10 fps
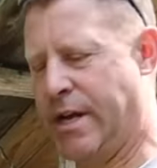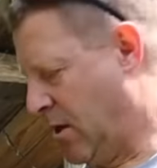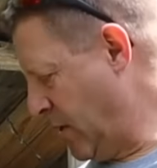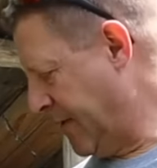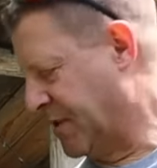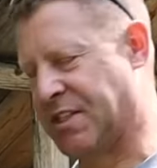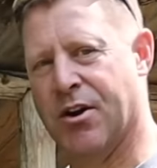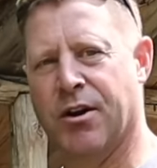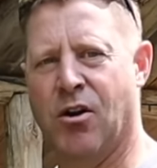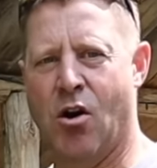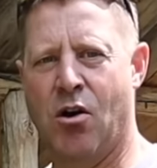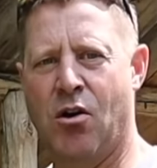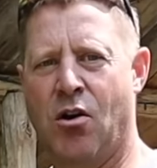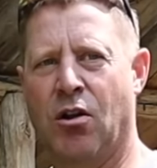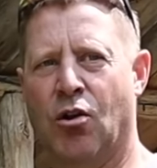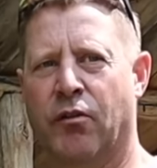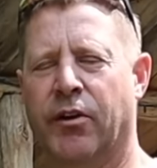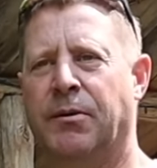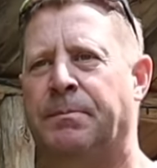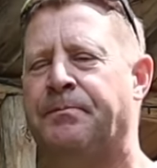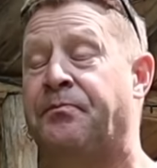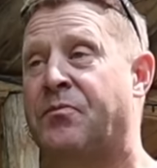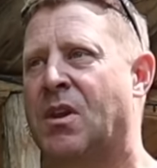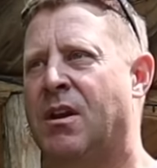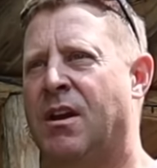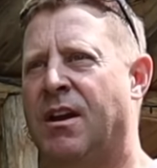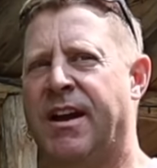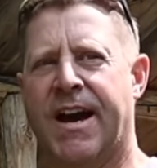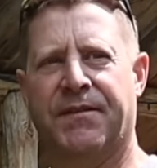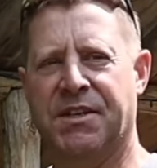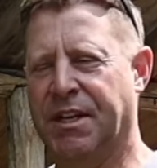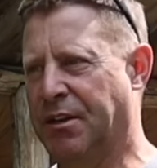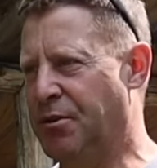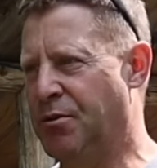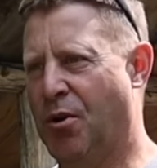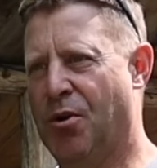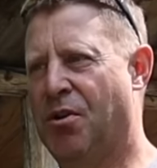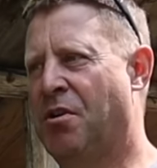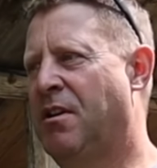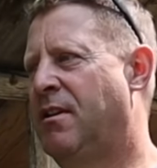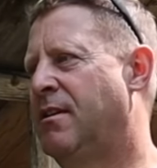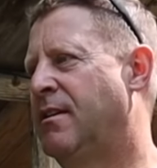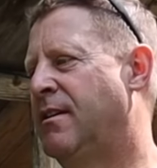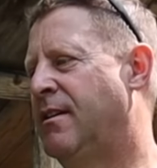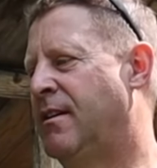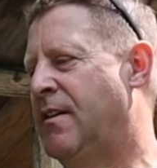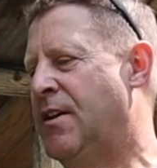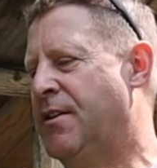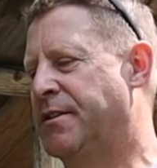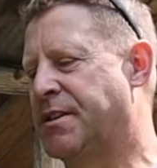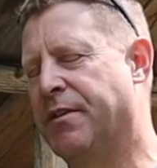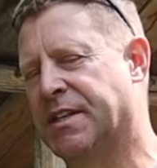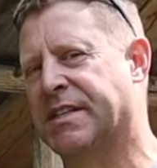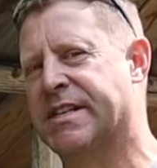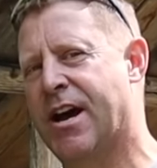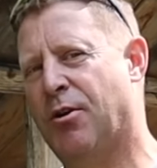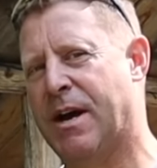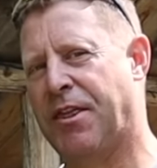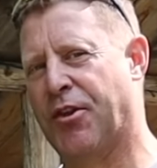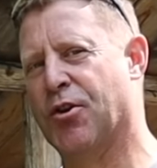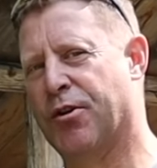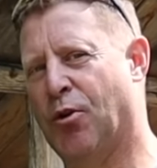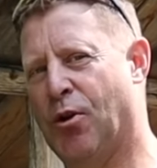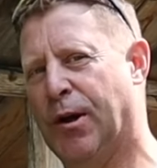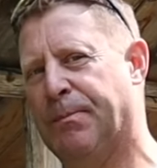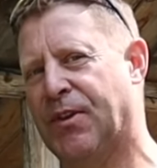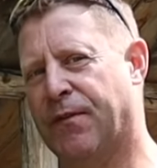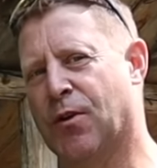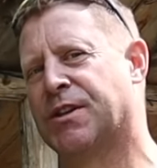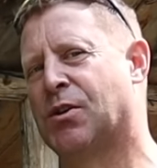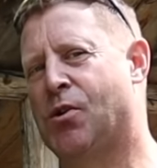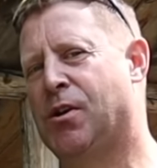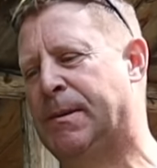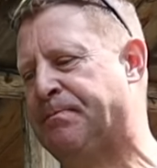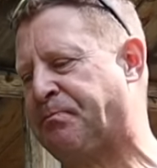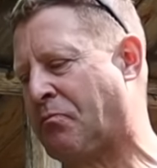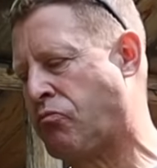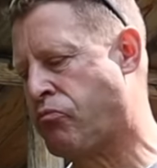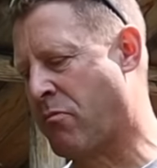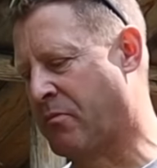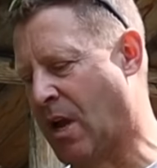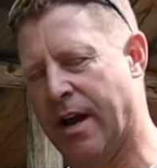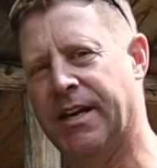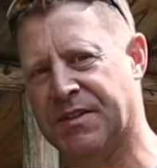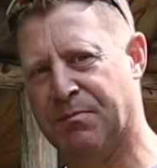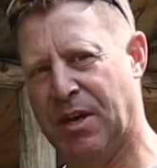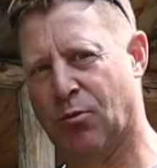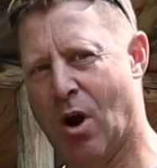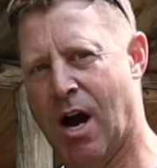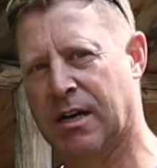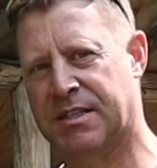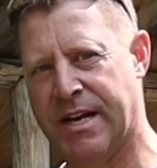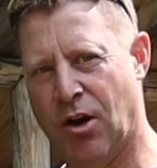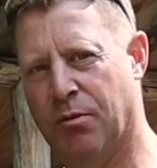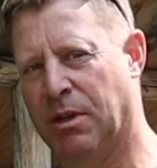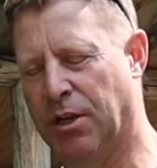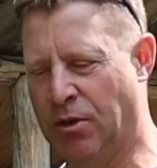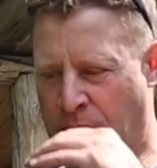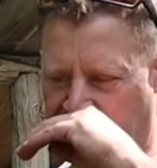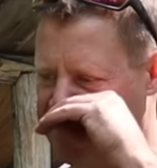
now we have to start all over. Have to dig a new hole. So this is now my third hole. The first hole, I hit some big rocks down below